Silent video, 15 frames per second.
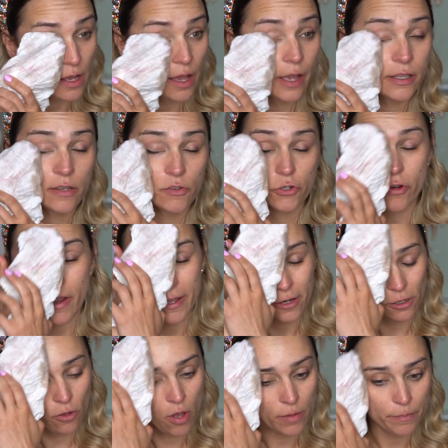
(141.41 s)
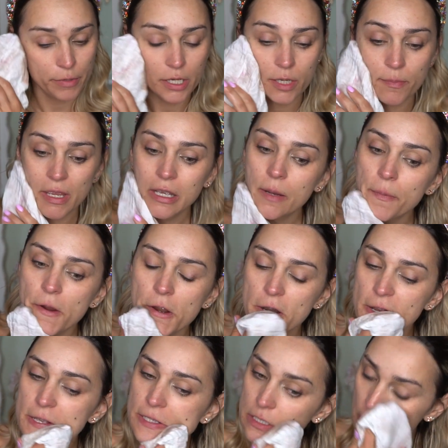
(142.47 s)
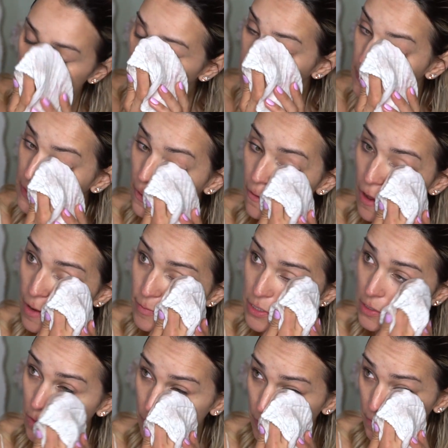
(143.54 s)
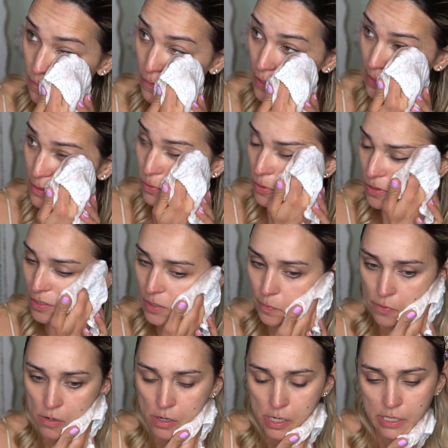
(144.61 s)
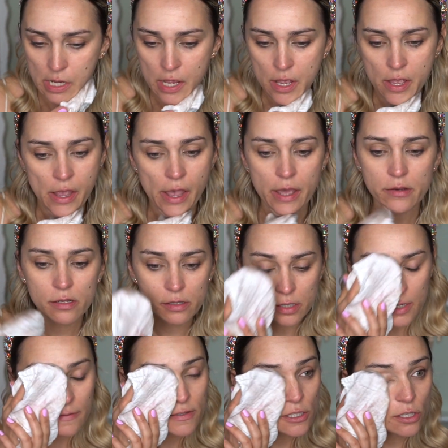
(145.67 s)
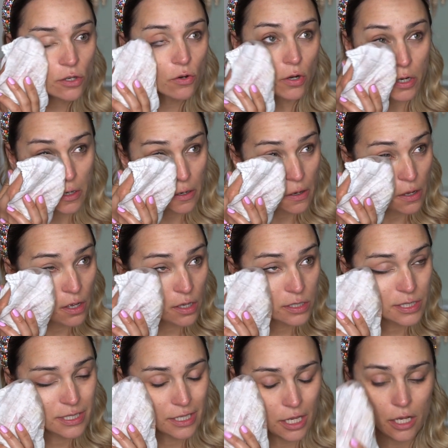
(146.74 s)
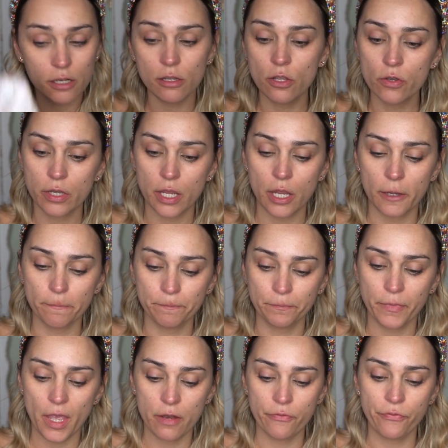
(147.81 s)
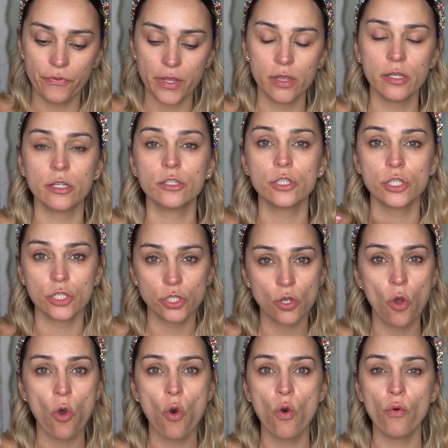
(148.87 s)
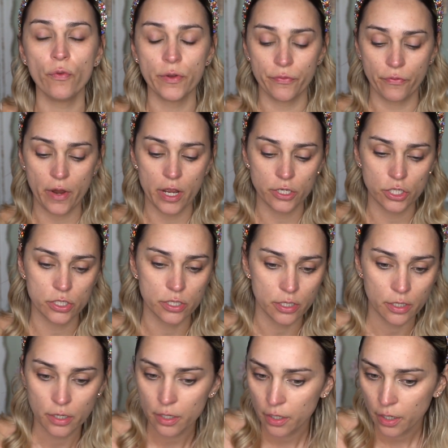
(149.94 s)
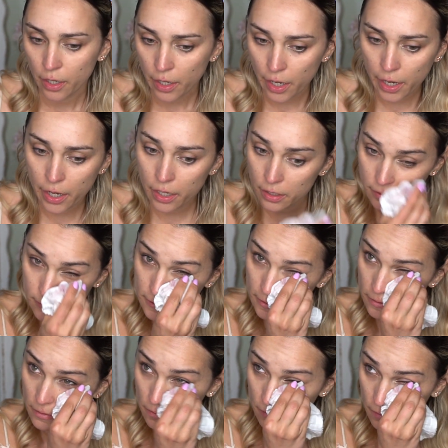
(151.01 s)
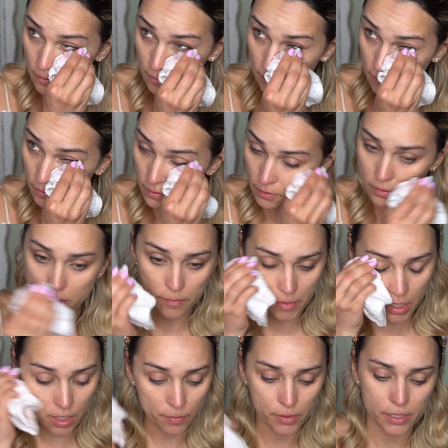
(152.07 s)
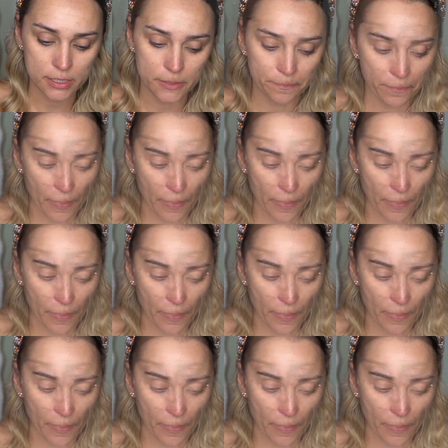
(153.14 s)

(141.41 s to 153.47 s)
and I tried a lot being a makeup artist, so I'm super impressed with this product. And it leaves your skin looking and feeling so refreshed and literally makeupless.